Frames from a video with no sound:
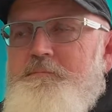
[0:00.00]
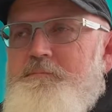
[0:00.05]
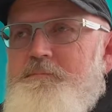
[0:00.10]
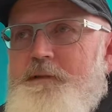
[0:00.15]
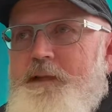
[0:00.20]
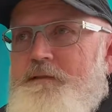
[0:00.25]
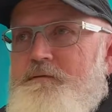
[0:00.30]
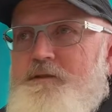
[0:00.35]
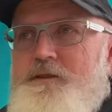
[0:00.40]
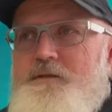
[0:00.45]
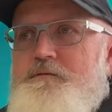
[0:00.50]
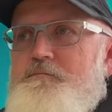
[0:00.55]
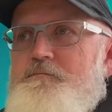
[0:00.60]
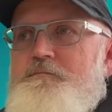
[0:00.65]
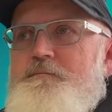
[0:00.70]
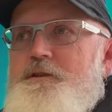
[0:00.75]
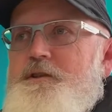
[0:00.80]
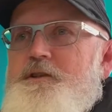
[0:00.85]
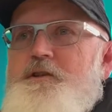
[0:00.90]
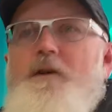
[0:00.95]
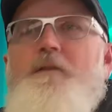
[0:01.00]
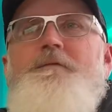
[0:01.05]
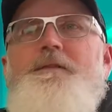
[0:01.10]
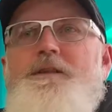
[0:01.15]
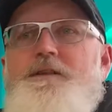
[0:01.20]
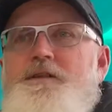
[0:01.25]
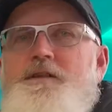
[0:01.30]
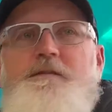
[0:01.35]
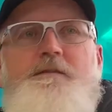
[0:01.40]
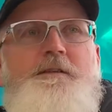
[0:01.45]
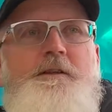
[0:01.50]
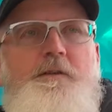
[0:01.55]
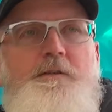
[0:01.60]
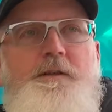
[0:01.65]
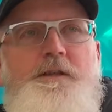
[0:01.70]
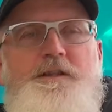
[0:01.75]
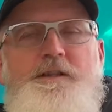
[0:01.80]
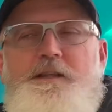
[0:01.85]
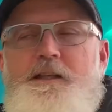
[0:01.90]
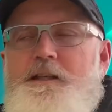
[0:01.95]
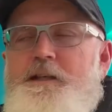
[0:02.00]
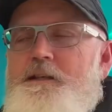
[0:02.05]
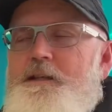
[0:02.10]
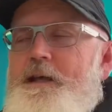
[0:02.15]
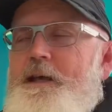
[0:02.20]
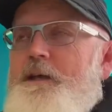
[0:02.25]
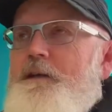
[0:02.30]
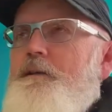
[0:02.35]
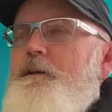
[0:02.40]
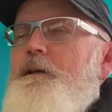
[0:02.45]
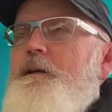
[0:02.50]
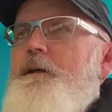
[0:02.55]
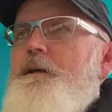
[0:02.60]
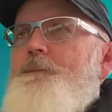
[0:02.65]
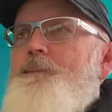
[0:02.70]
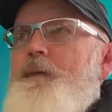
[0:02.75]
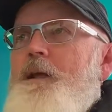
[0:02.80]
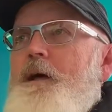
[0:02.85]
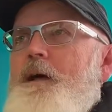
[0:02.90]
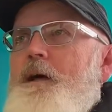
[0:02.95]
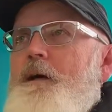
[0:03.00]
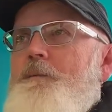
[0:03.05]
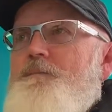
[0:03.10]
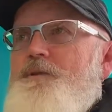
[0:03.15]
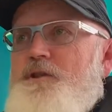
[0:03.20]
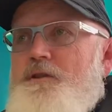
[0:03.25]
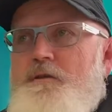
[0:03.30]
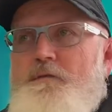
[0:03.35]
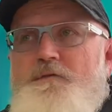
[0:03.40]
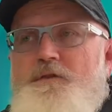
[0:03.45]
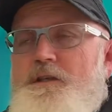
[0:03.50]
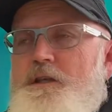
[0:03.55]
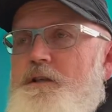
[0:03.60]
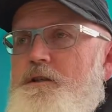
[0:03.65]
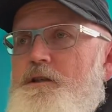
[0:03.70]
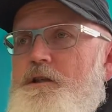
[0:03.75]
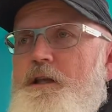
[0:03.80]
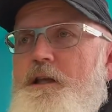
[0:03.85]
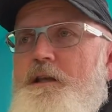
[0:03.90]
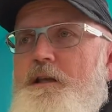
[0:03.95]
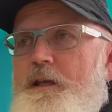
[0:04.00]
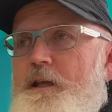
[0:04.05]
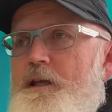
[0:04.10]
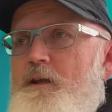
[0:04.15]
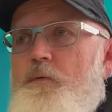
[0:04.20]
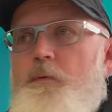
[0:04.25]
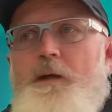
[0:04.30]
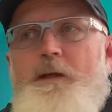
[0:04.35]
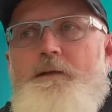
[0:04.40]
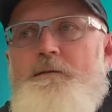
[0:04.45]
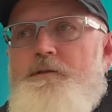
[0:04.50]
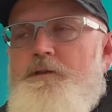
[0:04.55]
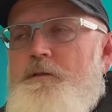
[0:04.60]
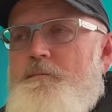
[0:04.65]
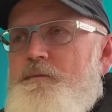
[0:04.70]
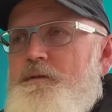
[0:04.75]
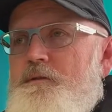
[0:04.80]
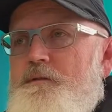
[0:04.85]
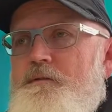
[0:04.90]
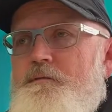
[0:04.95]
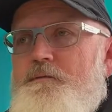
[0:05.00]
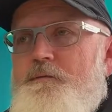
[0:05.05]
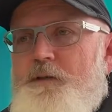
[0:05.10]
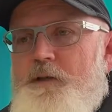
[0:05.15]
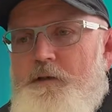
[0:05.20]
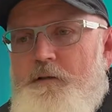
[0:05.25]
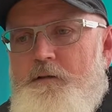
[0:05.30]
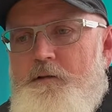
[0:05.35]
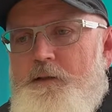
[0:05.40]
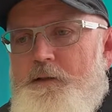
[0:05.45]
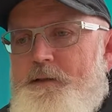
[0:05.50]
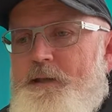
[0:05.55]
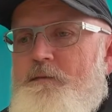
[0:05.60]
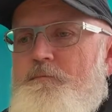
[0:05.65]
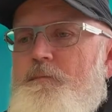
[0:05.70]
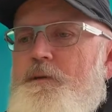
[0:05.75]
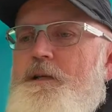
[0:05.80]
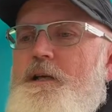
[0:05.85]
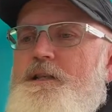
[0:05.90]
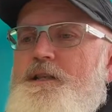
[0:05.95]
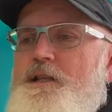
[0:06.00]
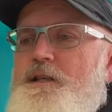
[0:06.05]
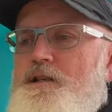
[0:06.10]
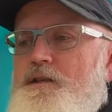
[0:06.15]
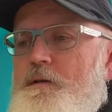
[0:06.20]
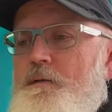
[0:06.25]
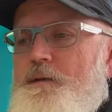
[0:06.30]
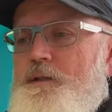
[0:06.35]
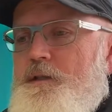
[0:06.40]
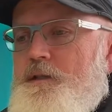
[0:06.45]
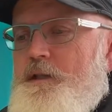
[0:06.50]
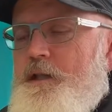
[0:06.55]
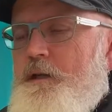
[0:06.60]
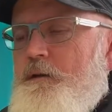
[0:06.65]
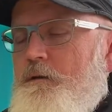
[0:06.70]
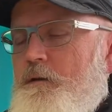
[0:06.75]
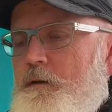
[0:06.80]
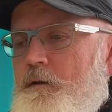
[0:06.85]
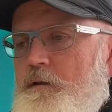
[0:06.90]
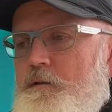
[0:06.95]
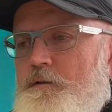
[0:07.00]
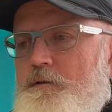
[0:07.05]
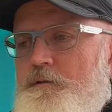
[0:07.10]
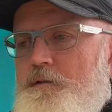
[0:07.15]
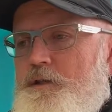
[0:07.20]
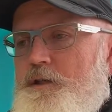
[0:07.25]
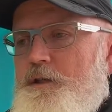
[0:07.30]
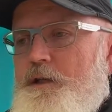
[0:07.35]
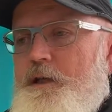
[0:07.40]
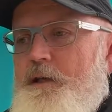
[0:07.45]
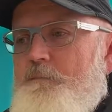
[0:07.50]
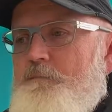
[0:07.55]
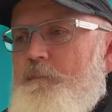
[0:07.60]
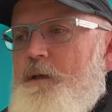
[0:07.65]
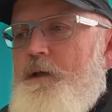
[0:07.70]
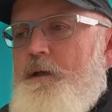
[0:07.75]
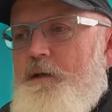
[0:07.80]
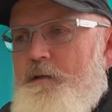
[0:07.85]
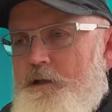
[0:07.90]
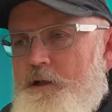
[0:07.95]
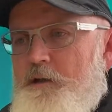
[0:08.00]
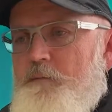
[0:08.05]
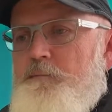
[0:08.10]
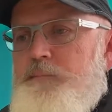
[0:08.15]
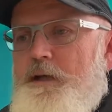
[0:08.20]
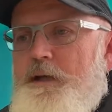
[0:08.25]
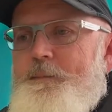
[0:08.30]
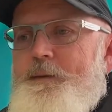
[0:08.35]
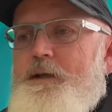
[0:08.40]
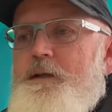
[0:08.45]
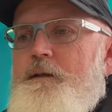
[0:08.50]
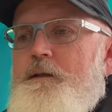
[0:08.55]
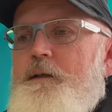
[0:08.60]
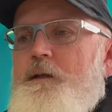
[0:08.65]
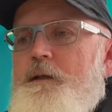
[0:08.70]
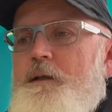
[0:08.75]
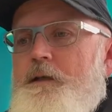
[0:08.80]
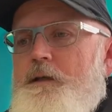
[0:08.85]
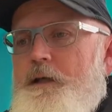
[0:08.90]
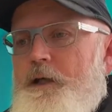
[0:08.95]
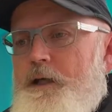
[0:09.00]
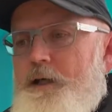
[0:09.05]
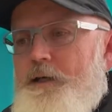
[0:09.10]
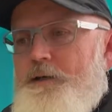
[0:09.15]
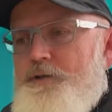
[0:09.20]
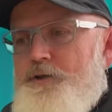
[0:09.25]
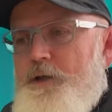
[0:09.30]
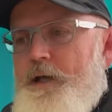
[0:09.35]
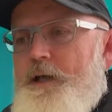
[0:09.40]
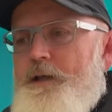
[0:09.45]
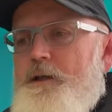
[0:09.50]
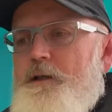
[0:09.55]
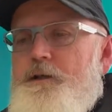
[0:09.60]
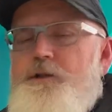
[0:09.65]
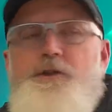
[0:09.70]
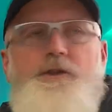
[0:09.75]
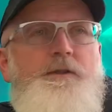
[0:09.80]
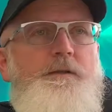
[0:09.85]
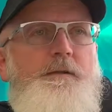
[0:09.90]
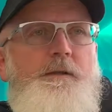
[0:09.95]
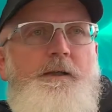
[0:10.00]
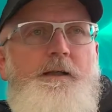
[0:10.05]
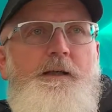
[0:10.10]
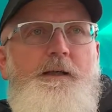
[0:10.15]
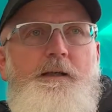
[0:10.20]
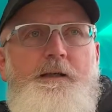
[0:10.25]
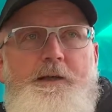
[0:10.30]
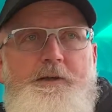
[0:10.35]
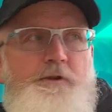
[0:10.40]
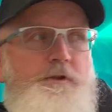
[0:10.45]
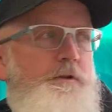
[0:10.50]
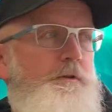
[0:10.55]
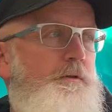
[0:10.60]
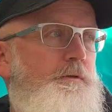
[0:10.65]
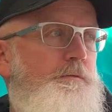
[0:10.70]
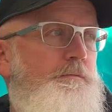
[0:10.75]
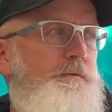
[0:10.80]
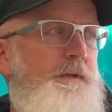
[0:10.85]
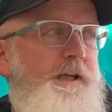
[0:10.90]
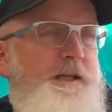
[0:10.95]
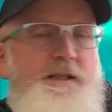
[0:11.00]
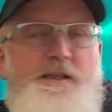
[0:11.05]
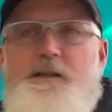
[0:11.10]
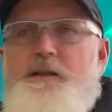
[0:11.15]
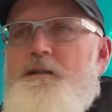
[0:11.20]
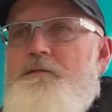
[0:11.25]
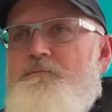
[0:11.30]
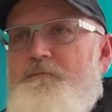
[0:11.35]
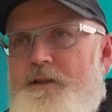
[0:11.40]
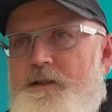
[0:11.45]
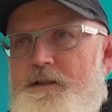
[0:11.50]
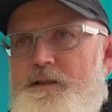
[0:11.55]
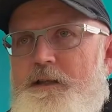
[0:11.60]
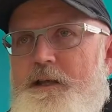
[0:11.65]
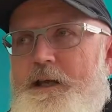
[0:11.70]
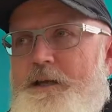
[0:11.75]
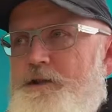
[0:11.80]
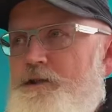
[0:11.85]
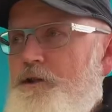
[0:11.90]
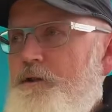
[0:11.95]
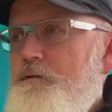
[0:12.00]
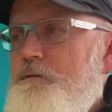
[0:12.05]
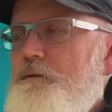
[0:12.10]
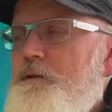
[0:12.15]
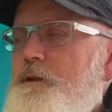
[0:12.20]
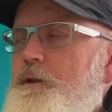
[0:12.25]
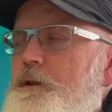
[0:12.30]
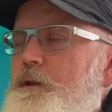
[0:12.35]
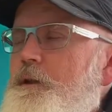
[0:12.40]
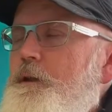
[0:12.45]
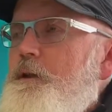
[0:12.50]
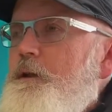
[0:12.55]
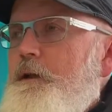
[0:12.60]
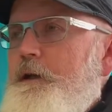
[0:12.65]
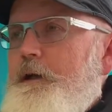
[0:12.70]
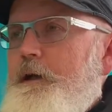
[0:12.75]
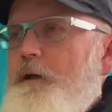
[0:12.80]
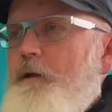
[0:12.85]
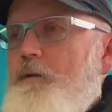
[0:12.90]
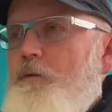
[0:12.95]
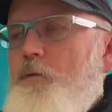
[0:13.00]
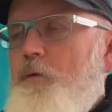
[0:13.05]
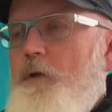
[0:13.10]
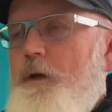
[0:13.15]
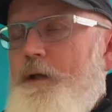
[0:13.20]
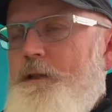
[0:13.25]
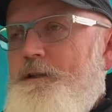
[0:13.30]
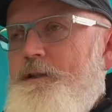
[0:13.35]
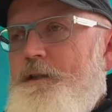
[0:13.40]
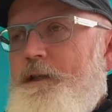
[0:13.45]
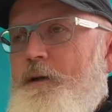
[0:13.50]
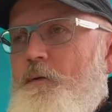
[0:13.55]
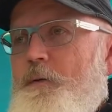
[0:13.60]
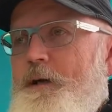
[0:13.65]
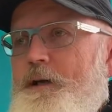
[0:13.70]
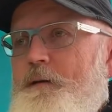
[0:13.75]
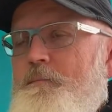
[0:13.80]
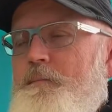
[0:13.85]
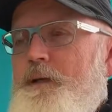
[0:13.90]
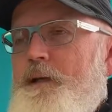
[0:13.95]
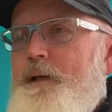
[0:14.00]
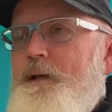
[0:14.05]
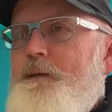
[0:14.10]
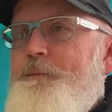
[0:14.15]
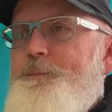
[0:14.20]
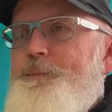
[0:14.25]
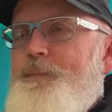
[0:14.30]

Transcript: that's just obvious. You just need that. Services engineer equally in terms of and that, when I say services, that includes plumbing, drainage, electrical, heating, ventilation, all under that one umbrella.